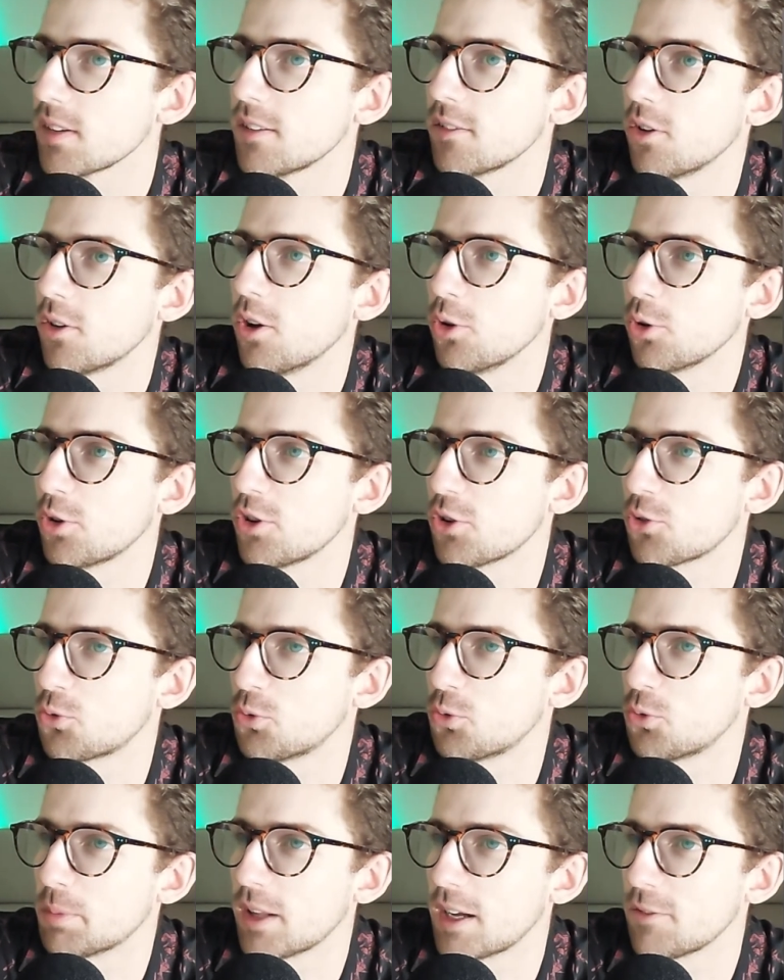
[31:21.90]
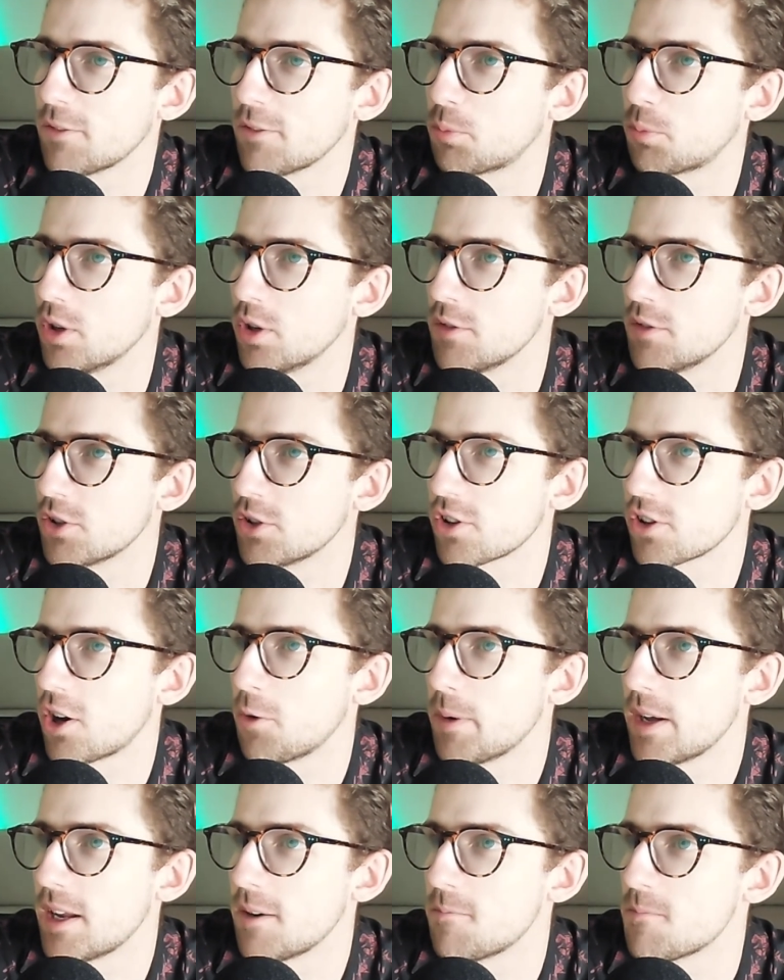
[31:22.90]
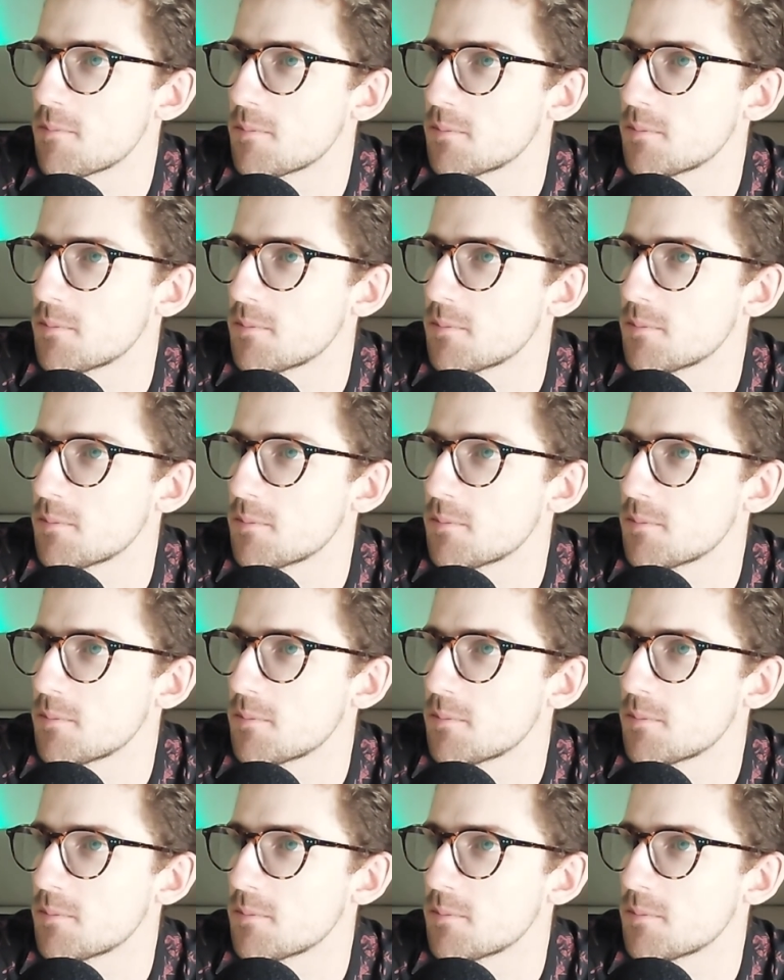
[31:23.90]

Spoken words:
Oh, look at this replay, this Privic goal, man.